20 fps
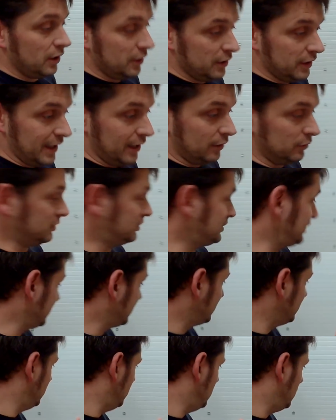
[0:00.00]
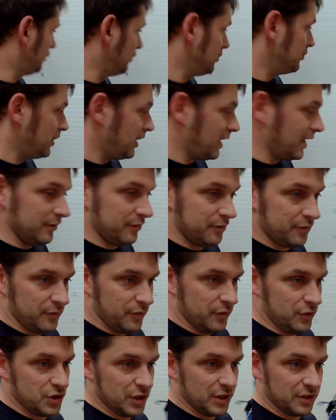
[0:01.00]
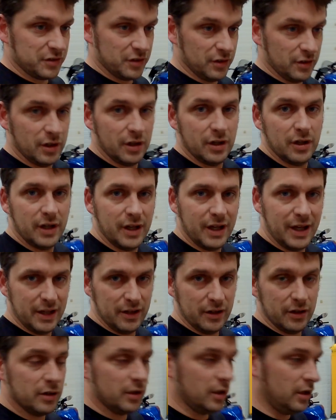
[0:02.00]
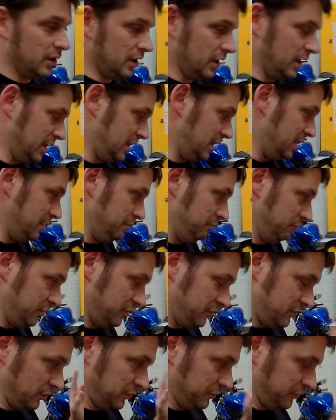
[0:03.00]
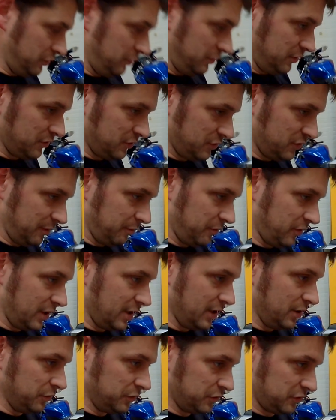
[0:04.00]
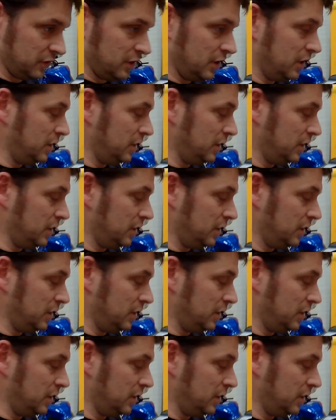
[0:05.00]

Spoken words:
Now sadly I don't have the Gixxer here because it's off doing something else,